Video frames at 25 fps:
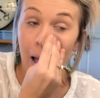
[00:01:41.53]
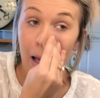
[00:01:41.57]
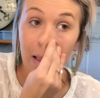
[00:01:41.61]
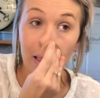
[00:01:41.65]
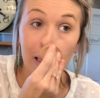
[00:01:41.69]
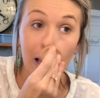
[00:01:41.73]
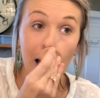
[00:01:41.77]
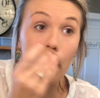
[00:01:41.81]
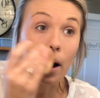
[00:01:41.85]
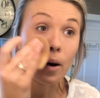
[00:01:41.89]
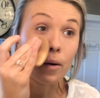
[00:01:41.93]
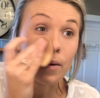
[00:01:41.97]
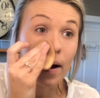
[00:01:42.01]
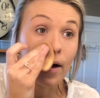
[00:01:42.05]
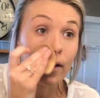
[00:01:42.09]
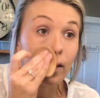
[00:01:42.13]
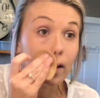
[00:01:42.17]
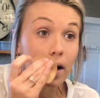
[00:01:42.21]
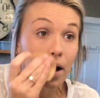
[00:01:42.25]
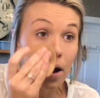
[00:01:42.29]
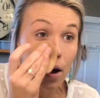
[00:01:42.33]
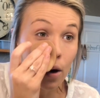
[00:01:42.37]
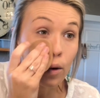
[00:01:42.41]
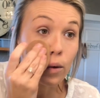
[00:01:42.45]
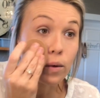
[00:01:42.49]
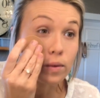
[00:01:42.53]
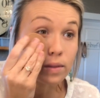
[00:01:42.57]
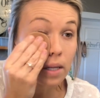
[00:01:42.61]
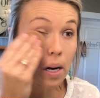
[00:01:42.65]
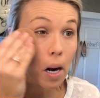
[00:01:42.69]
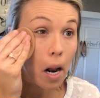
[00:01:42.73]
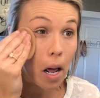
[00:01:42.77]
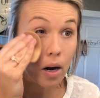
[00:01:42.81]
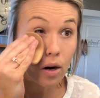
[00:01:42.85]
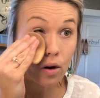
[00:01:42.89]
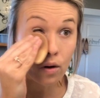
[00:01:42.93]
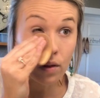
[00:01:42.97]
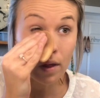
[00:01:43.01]
around the nose
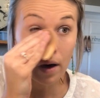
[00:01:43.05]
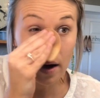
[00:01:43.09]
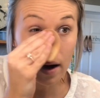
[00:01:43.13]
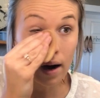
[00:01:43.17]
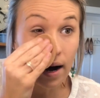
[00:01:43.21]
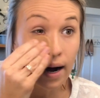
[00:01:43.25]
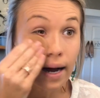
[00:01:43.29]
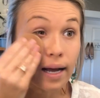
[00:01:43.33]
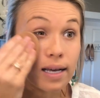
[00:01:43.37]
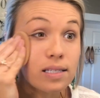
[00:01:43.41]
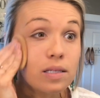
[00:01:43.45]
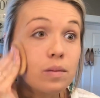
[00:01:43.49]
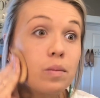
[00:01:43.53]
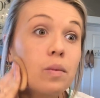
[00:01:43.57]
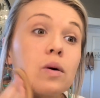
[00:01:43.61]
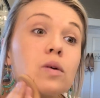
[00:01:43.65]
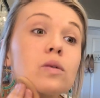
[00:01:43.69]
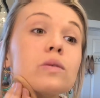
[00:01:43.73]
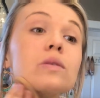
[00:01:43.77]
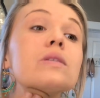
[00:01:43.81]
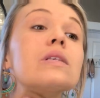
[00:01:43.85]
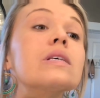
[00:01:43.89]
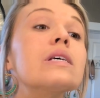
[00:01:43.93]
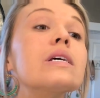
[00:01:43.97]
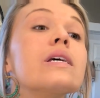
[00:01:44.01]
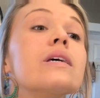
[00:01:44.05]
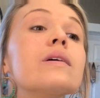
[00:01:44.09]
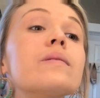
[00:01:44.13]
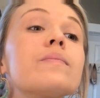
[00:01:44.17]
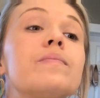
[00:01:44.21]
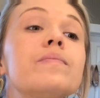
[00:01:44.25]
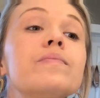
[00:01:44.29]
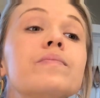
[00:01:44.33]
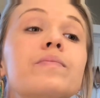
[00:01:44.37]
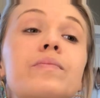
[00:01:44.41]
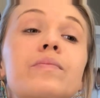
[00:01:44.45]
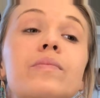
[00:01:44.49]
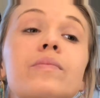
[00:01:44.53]
and under the eyes mostly.
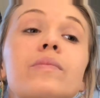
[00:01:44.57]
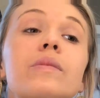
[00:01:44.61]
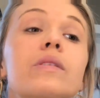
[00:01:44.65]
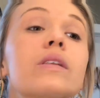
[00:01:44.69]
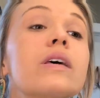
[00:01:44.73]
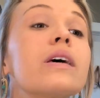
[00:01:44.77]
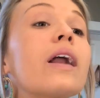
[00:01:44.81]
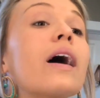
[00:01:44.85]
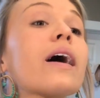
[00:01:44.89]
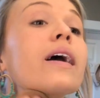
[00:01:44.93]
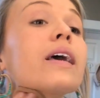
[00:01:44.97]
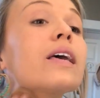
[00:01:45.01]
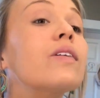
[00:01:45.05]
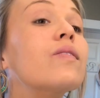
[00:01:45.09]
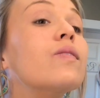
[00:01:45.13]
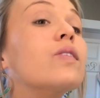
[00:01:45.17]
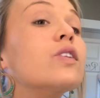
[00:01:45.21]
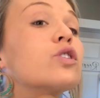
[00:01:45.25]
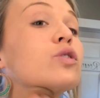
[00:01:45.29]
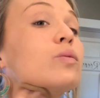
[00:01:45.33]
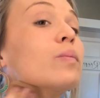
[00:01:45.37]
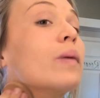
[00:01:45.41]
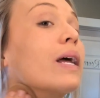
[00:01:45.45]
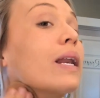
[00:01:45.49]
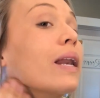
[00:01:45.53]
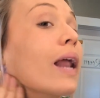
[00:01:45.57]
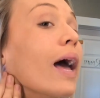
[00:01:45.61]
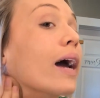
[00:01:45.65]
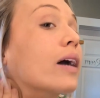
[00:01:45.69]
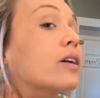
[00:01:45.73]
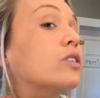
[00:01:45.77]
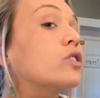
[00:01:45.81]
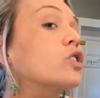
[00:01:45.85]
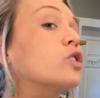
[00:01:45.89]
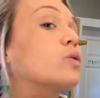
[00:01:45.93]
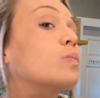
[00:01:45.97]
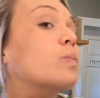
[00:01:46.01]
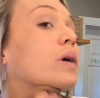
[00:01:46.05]
And I even do my
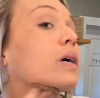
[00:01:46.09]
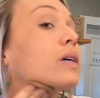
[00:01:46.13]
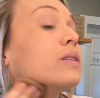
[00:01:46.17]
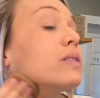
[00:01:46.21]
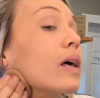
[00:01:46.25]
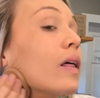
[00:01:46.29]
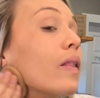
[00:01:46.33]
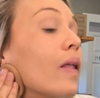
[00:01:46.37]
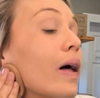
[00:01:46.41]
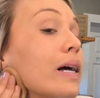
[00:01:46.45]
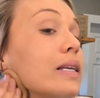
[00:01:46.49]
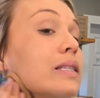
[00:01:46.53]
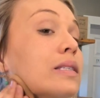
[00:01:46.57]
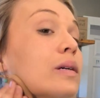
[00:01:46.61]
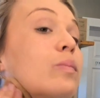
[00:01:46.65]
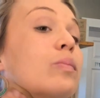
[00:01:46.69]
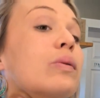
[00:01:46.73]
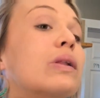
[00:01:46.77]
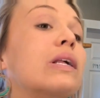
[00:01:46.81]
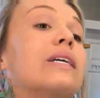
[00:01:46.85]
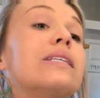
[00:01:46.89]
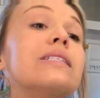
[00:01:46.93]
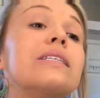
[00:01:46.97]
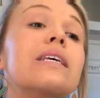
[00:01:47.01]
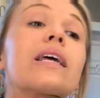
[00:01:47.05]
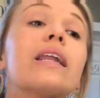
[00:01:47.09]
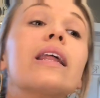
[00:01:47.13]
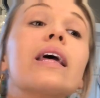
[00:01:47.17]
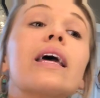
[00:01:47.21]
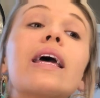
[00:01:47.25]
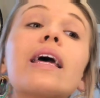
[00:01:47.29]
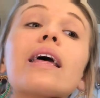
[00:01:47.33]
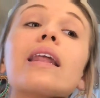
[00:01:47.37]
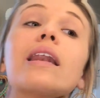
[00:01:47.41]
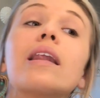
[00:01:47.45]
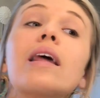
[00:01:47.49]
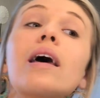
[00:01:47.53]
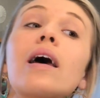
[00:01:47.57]
neck just because I like to blend it
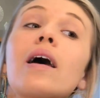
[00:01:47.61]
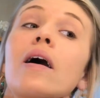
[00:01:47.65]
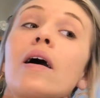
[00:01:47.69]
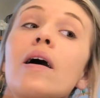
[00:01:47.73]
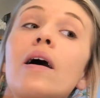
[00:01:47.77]
in,